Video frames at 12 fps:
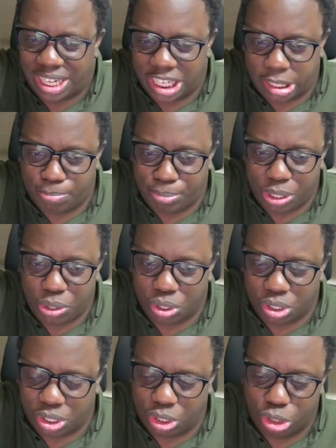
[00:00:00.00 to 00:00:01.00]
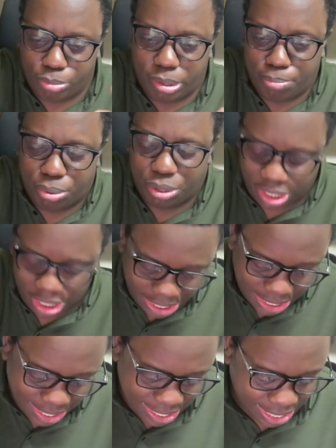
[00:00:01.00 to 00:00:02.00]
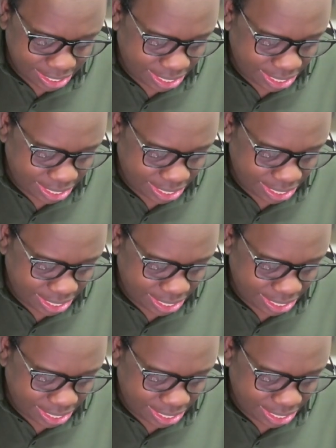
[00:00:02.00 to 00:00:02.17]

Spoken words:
a spigot to be pushed inside